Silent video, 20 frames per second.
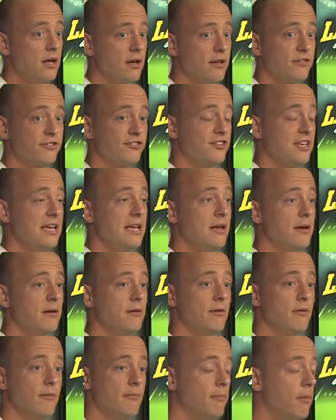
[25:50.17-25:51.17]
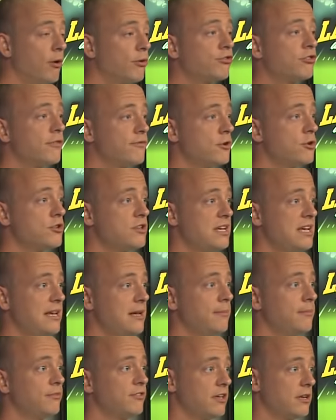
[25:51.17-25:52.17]
see most of your
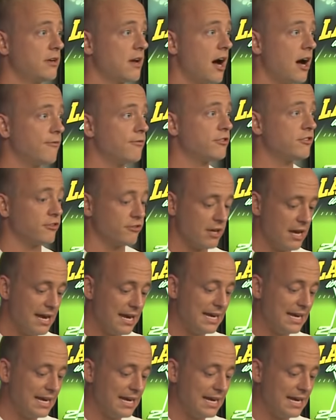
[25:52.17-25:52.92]
teams and conferences